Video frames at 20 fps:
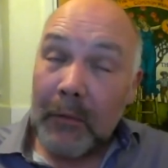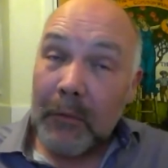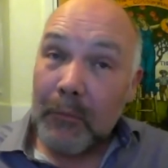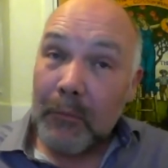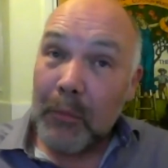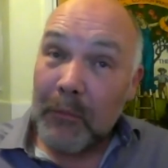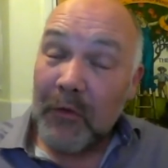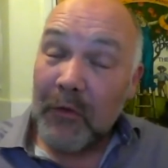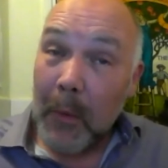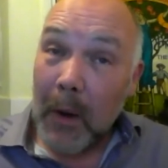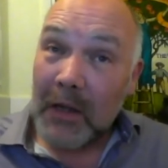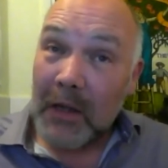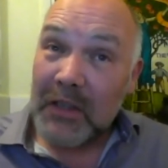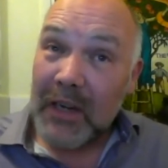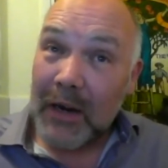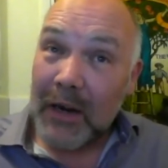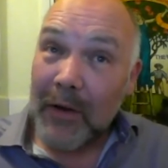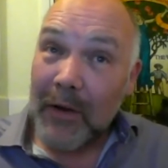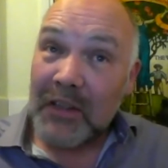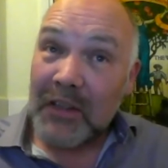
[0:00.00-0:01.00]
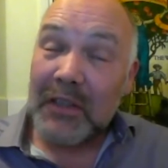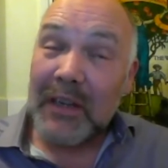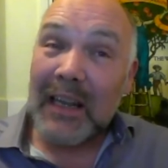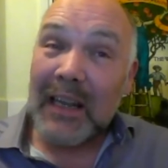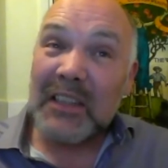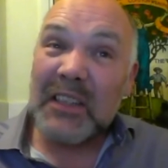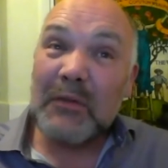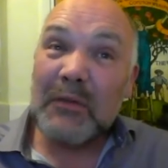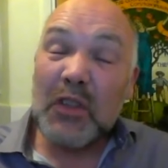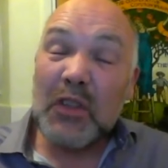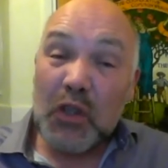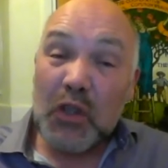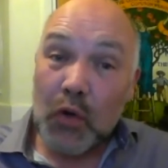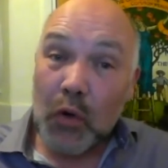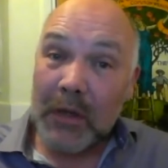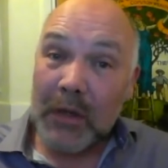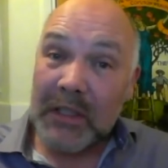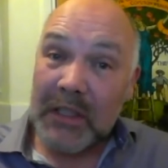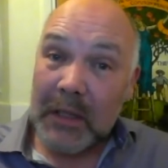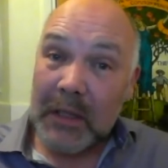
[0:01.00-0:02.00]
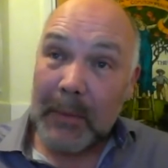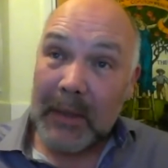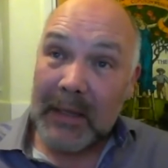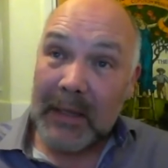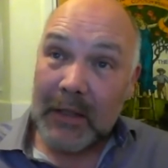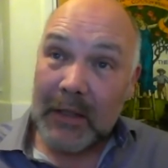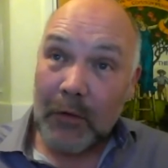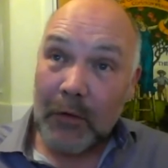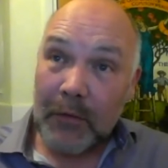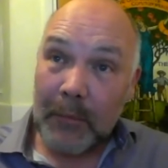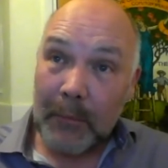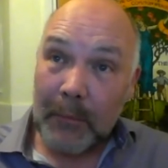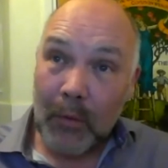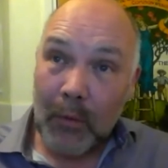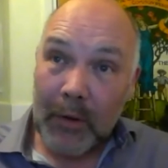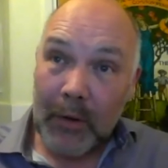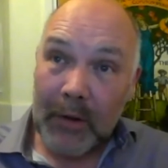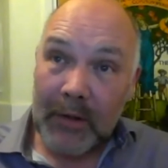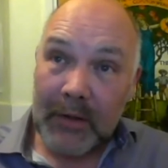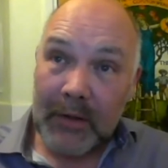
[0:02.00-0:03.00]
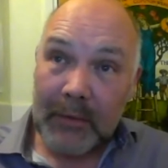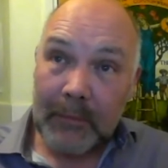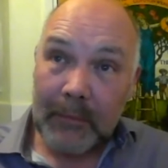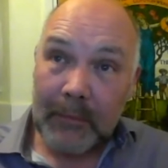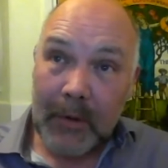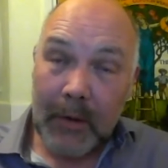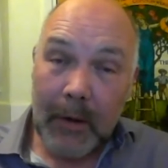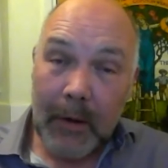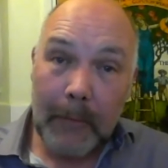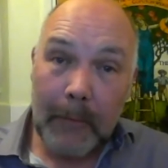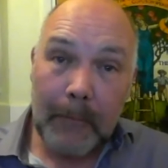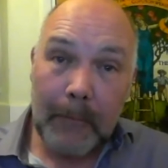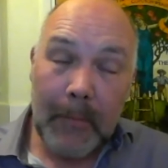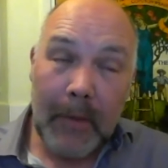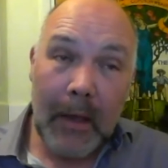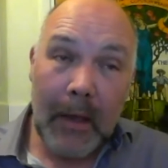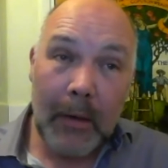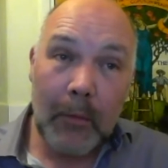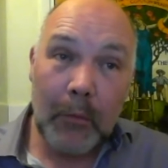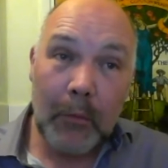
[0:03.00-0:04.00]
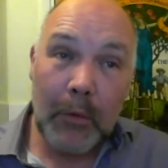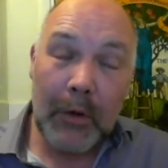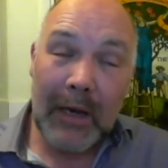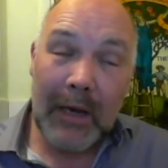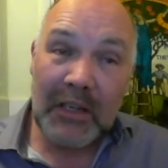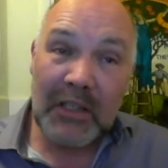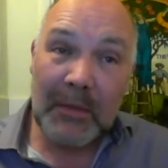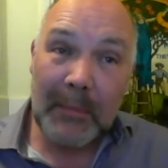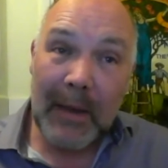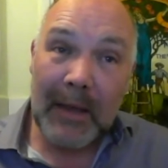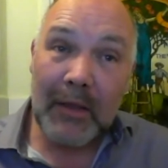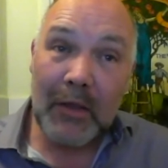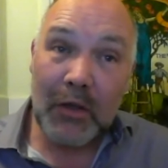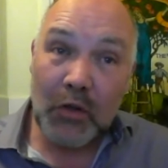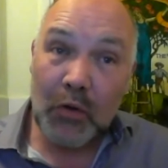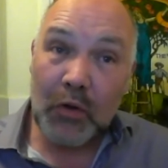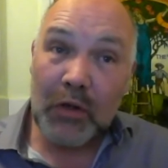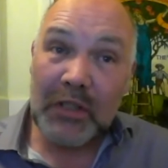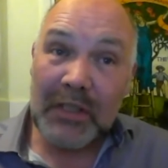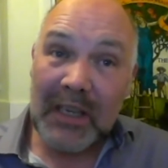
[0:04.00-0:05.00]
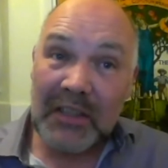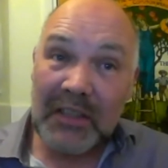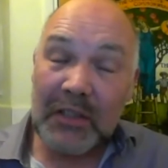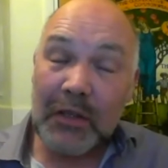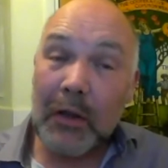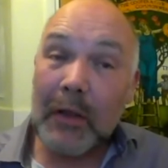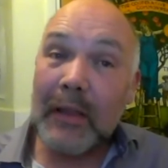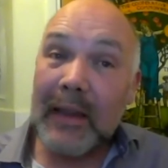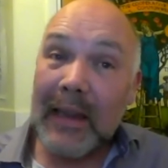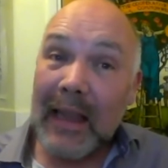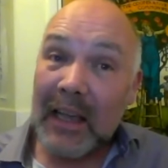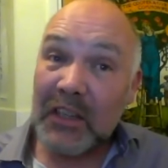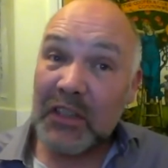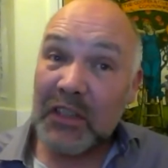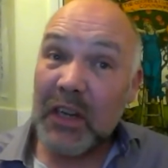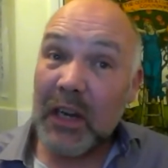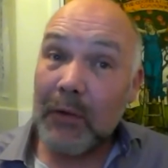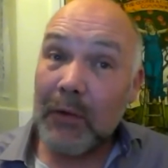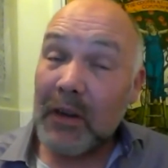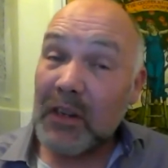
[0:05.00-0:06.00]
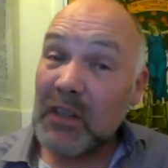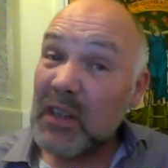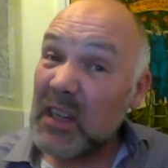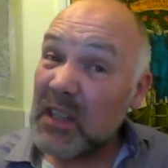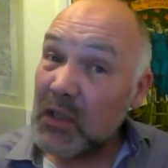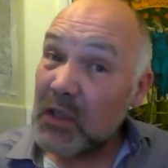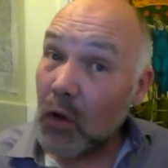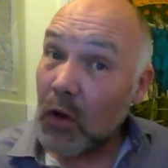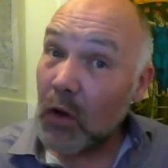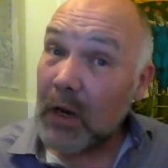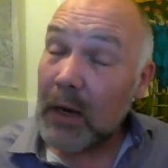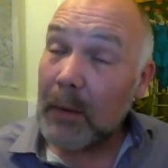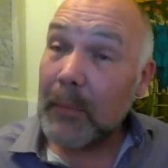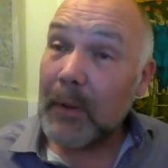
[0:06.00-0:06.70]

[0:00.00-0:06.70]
for my generation, actually, it was a choice to be self-employed. We could actually make the choice. Actually, the next generation, it's not going to be a